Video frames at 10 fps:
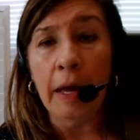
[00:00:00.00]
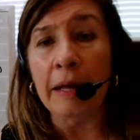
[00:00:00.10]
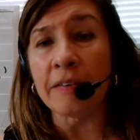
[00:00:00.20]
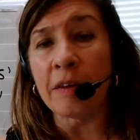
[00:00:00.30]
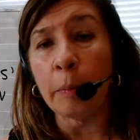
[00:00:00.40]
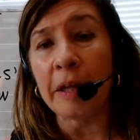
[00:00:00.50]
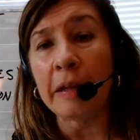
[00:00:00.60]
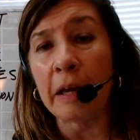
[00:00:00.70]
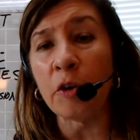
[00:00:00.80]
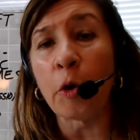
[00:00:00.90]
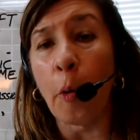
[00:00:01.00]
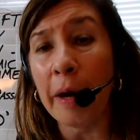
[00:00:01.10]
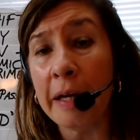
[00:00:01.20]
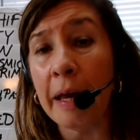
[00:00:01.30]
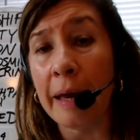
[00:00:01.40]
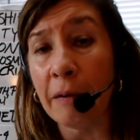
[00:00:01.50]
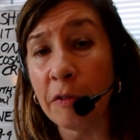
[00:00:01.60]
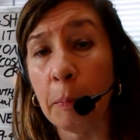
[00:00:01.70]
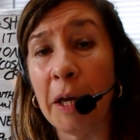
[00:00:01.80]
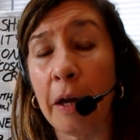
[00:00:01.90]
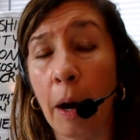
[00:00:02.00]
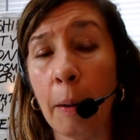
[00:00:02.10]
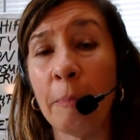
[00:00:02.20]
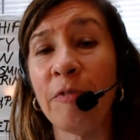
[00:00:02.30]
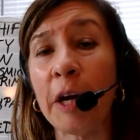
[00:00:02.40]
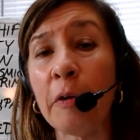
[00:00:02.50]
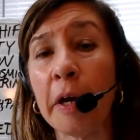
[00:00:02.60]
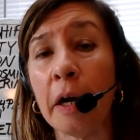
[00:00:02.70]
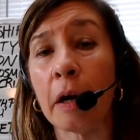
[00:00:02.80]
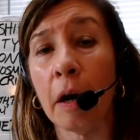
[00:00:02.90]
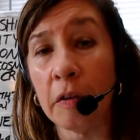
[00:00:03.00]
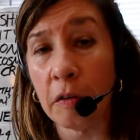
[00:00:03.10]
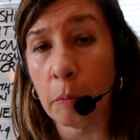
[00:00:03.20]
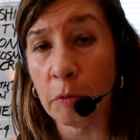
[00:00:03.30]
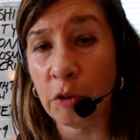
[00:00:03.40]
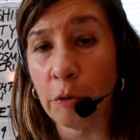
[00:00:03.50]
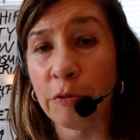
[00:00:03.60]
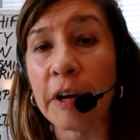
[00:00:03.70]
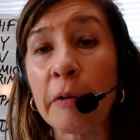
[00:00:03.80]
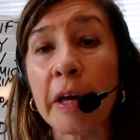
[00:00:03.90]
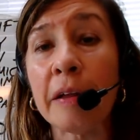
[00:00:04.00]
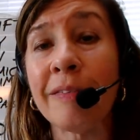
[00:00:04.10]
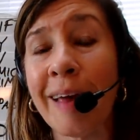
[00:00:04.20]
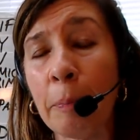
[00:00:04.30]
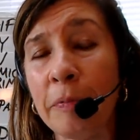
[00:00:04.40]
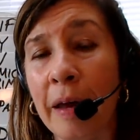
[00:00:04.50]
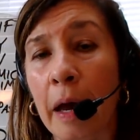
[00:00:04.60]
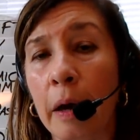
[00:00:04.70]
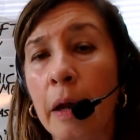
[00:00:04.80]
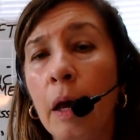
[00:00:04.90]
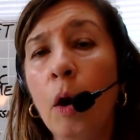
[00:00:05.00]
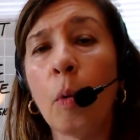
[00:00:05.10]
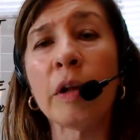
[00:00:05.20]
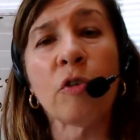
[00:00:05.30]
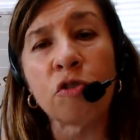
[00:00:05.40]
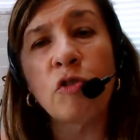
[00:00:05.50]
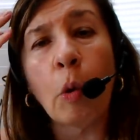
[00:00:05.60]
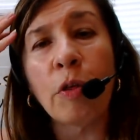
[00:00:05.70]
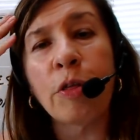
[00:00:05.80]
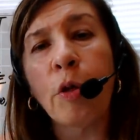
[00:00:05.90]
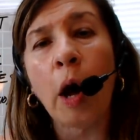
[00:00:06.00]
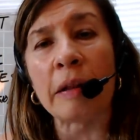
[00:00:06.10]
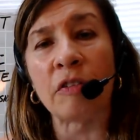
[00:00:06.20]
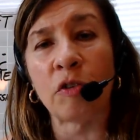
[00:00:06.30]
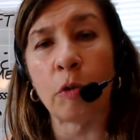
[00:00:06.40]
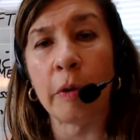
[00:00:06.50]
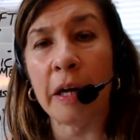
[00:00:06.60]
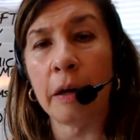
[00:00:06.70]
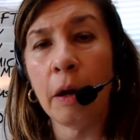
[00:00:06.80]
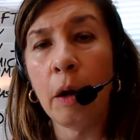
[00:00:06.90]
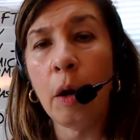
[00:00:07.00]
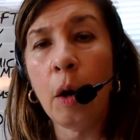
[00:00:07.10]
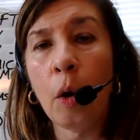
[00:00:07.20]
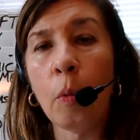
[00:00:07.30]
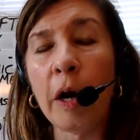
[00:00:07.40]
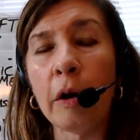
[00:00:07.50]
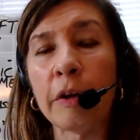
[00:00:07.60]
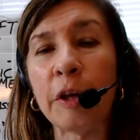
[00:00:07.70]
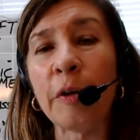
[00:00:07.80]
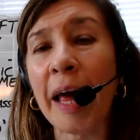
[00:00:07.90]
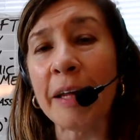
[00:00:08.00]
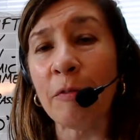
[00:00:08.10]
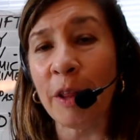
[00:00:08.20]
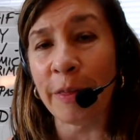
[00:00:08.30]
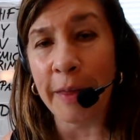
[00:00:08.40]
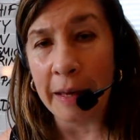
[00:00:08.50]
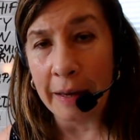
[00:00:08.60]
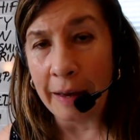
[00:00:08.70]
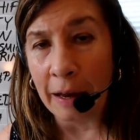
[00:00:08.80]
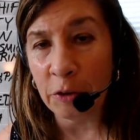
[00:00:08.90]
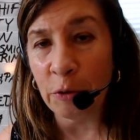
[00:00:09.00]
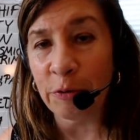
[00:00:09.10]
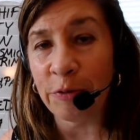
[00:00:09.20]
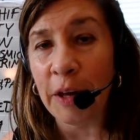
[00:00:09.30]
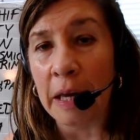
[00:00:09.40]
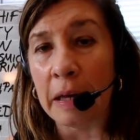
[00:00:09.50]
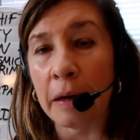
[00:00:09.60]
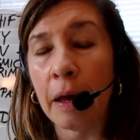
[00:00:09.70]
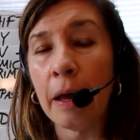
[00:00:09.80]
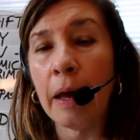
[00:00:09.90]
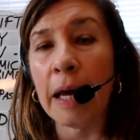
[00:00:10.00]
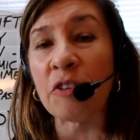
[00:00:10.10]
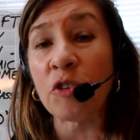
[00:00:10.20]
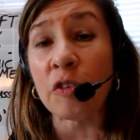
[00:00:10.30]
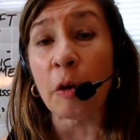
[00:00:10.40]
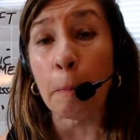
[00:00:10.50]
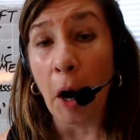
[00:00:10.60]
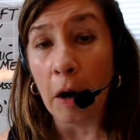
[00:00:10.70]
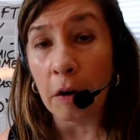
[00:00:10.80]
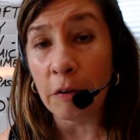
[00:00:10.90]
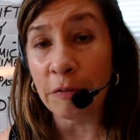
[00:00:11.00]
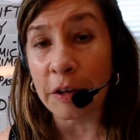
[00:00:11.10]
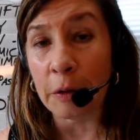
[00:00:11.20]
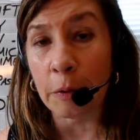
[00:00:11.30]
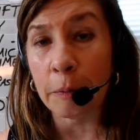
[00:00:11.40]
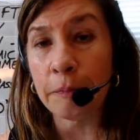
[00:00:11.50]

is something that you're going to have to become very accustomed to, very adept at, where there's no thoughts to it, where you're not even thinking on your feet. It's just a part of you.